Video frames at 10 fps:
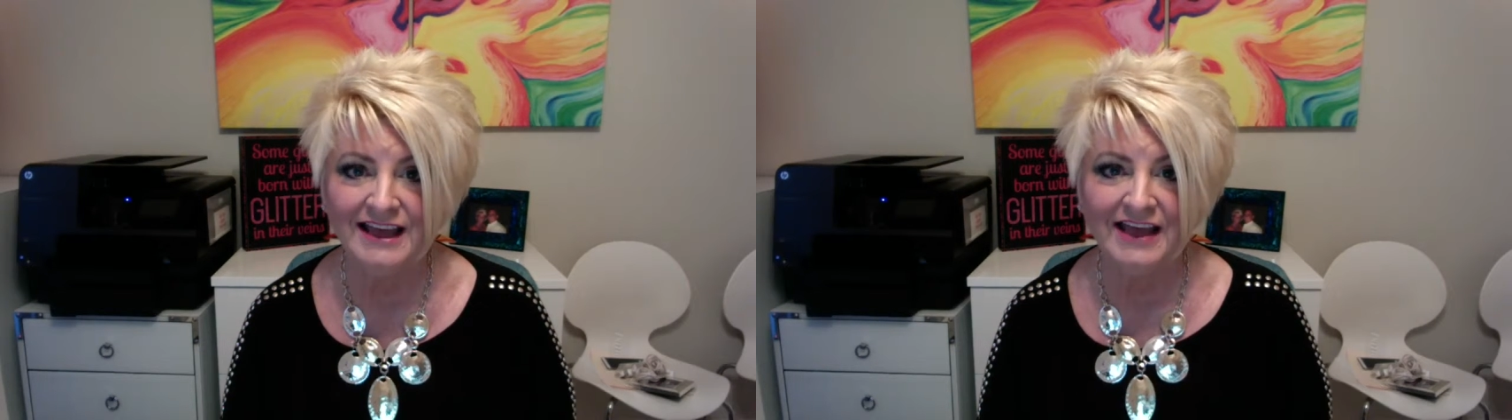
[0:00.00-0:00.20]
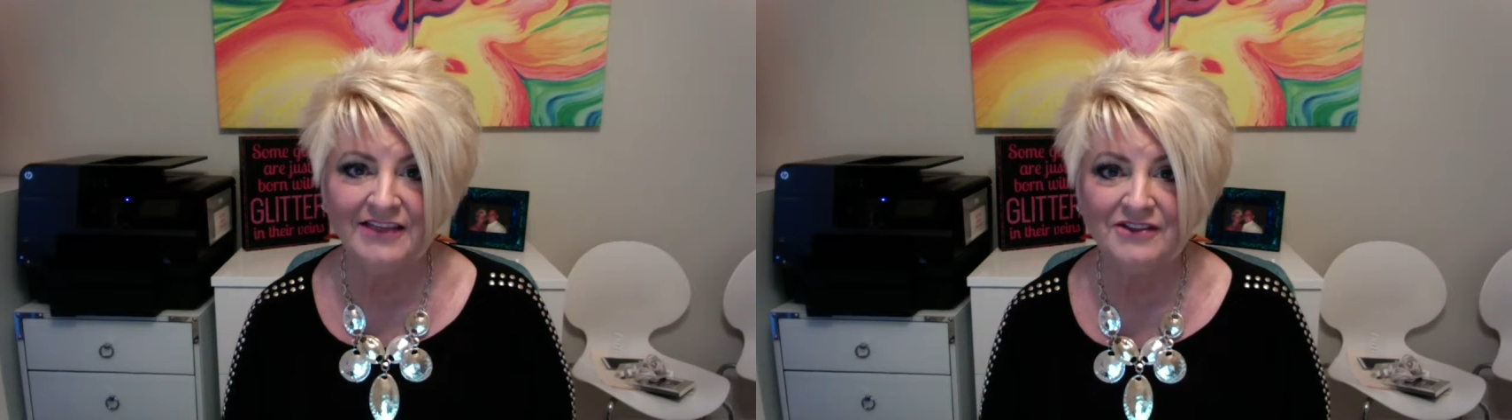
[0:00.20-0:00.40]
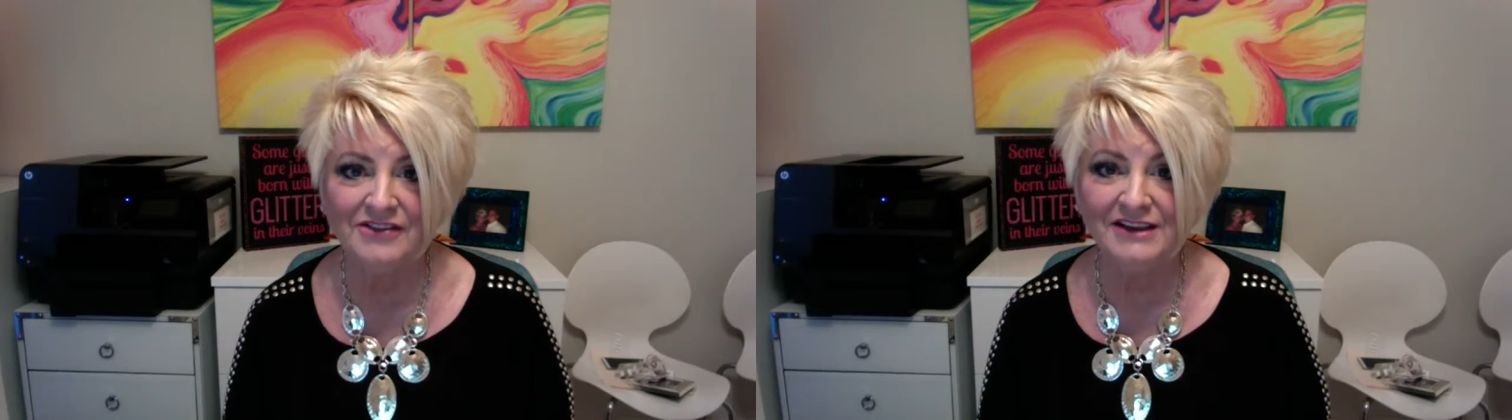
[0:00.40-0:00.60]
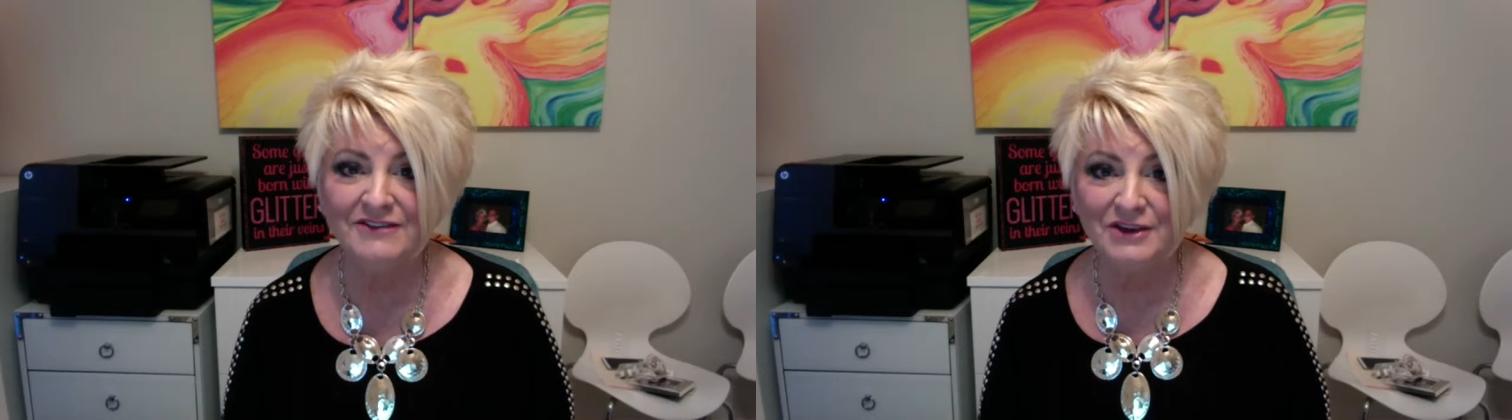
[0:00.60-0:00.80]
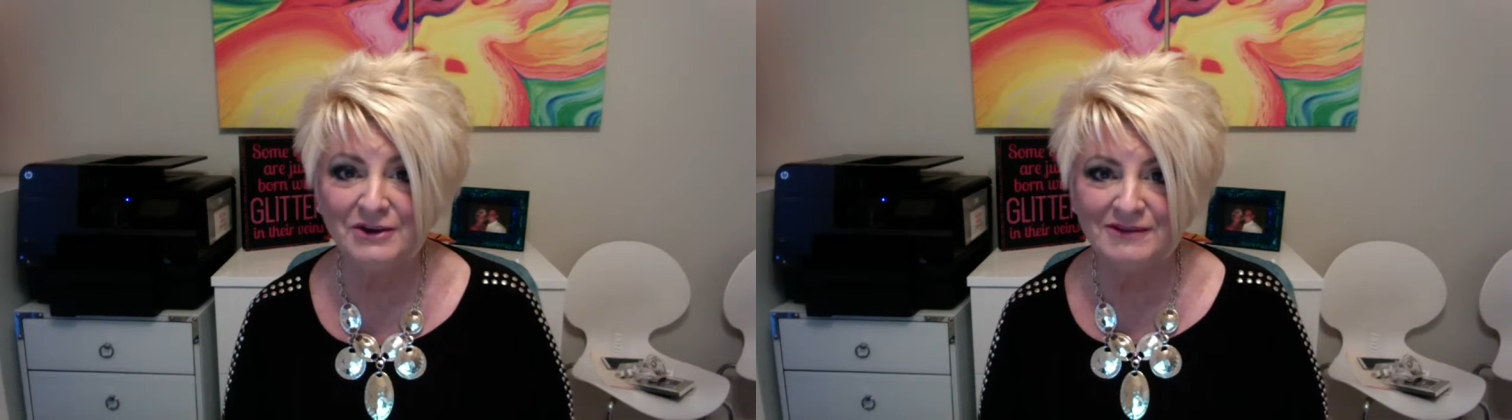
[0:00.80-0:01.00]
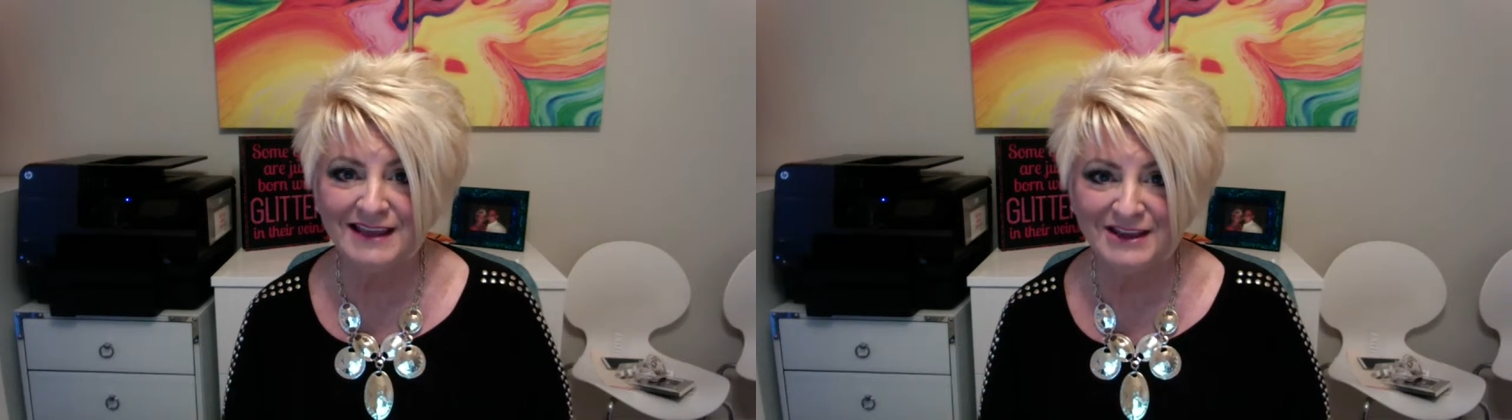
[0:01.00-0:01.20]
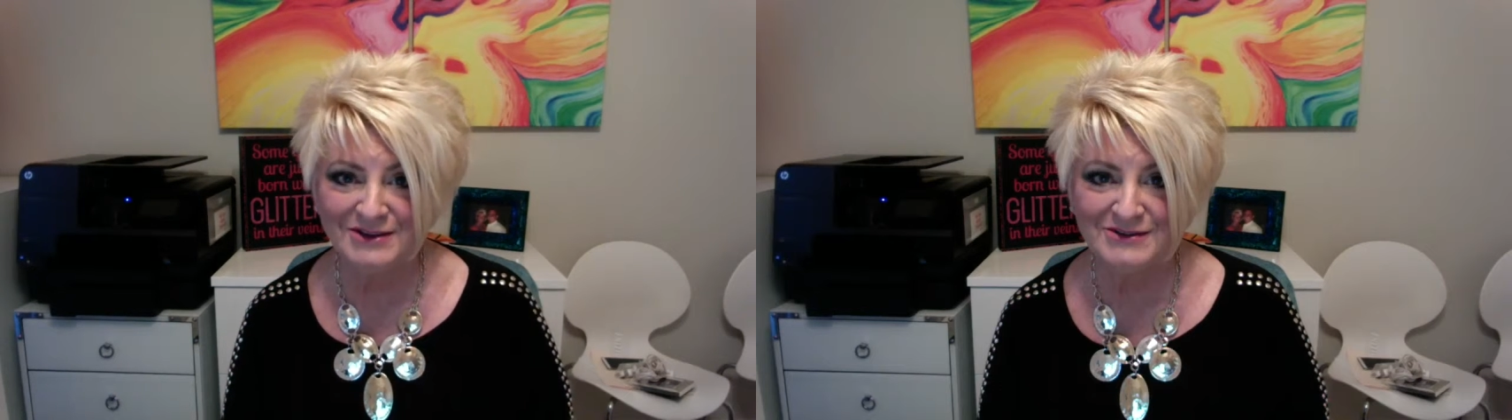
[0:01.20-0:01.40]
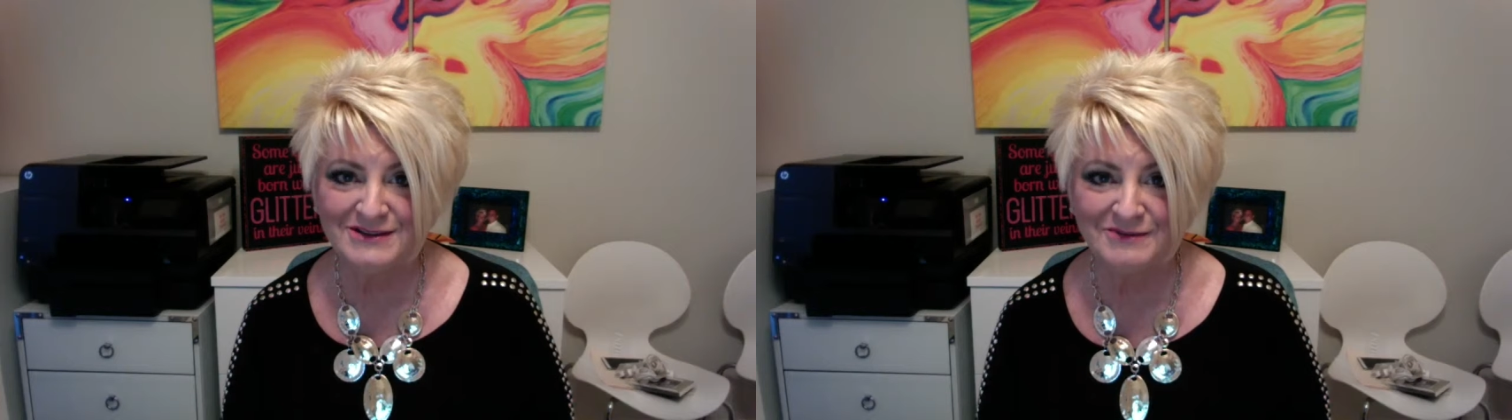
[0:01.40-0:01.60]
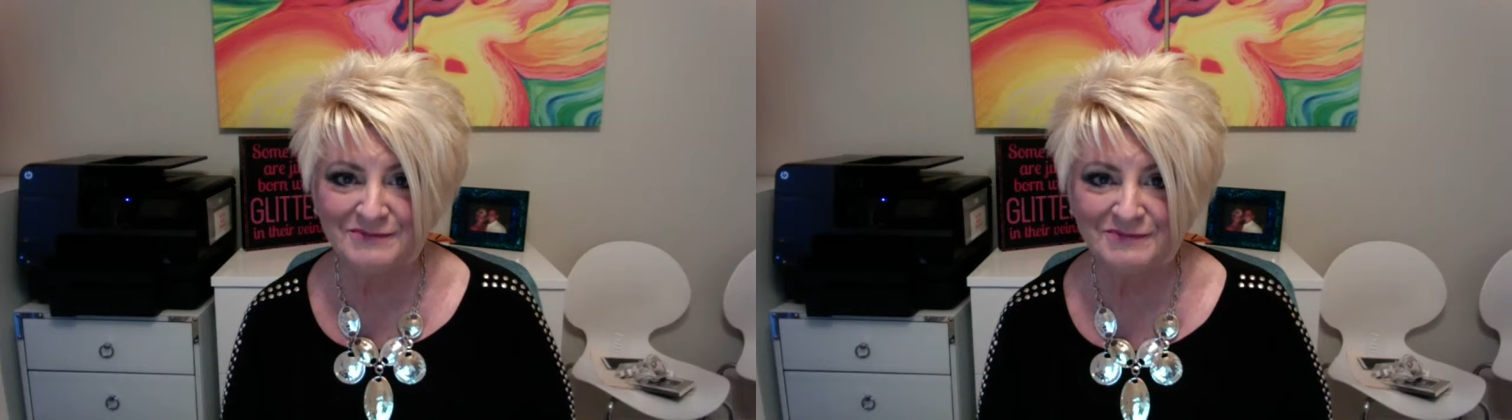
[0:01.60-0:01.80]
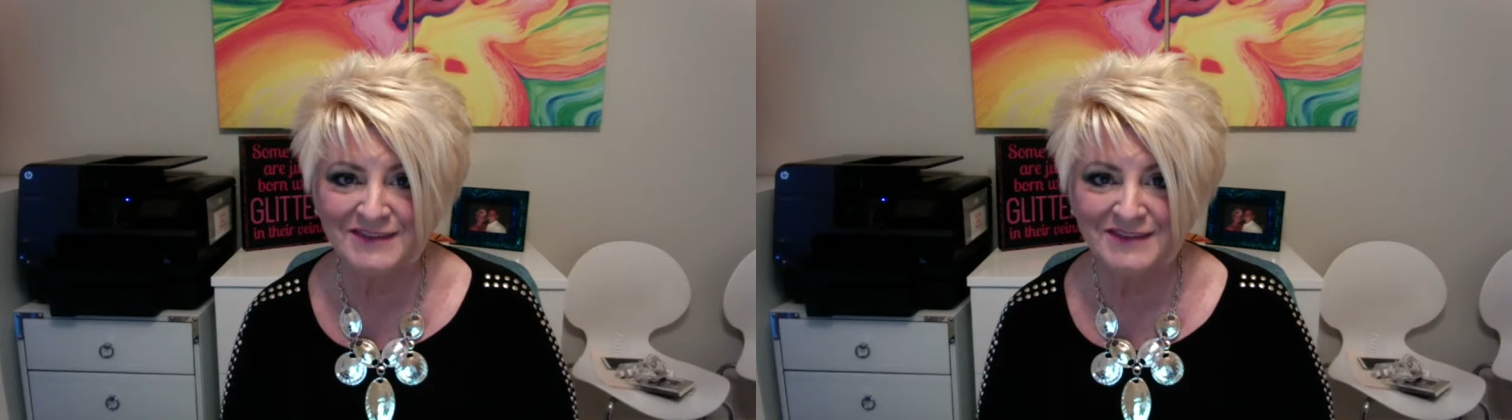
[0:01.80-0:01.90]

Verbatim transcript: and they'll think of you when they use them.